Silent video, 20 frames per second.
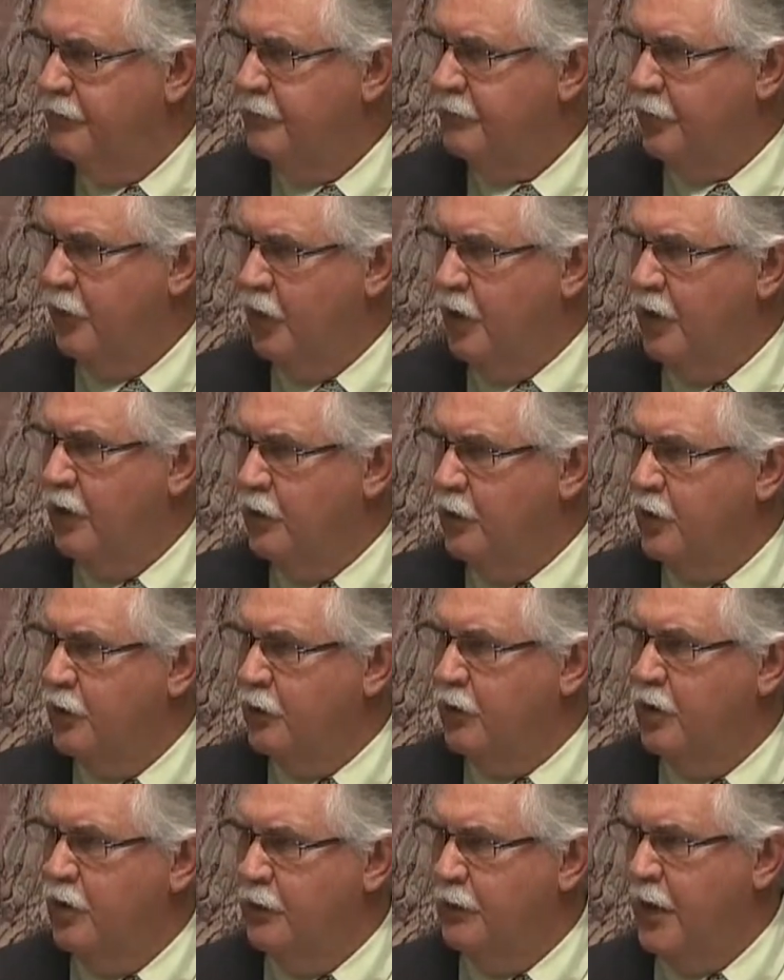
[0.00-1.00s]

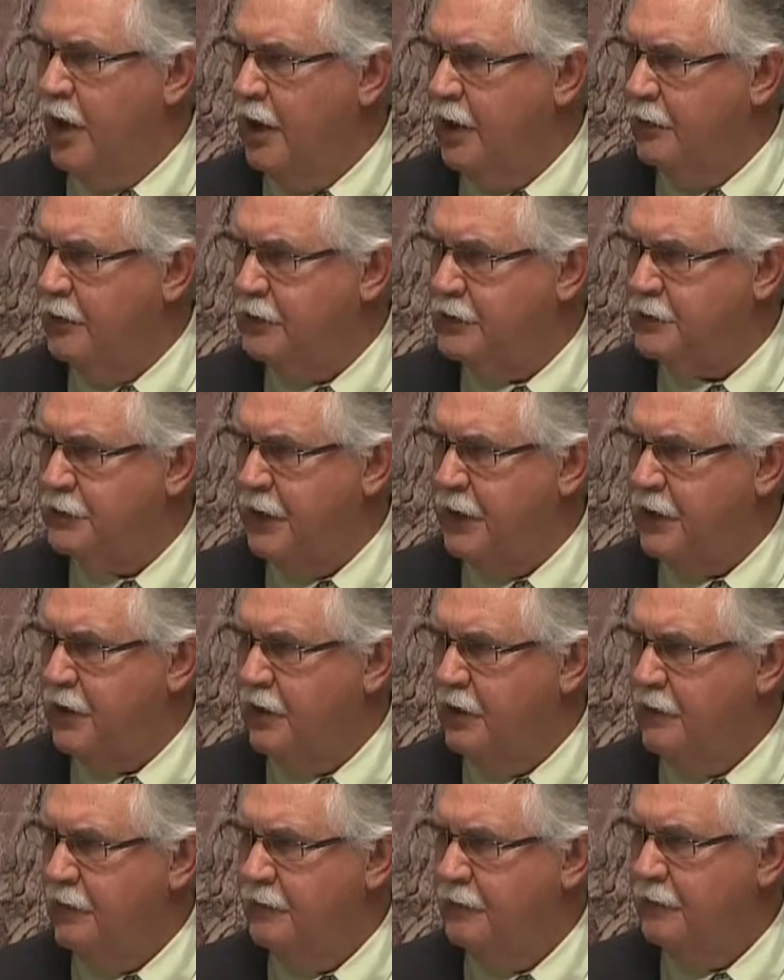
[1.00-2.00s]
Honorable
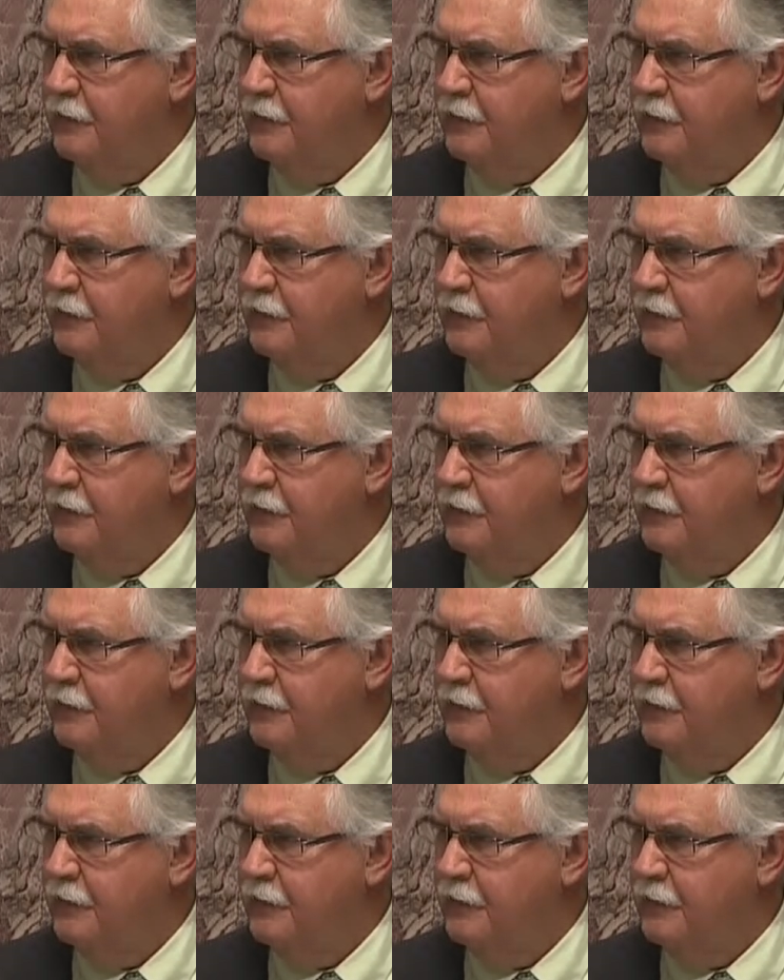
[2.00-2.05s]
Speaker,